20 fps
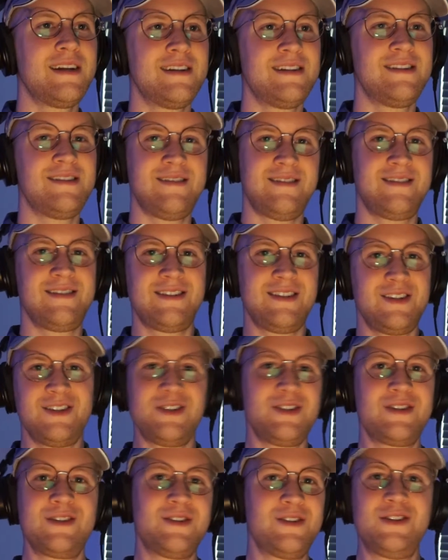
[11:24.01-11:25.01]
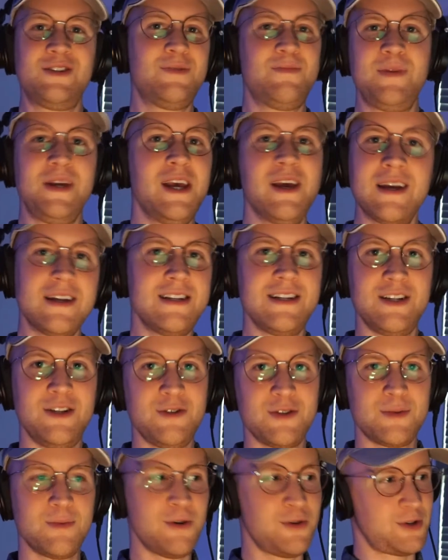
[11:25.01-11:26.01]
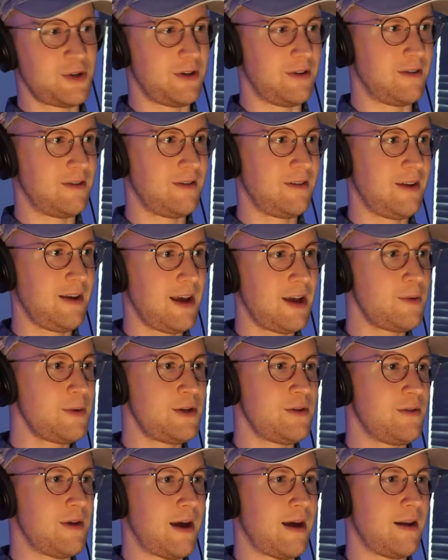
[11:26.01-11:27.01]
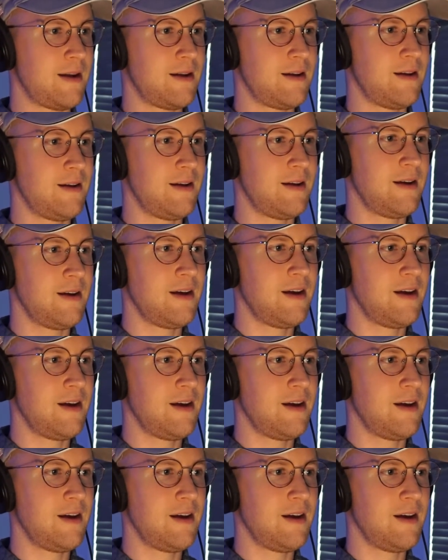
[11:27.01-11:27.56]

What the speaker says: How do we get it to just be a continuous motion? How do we do that?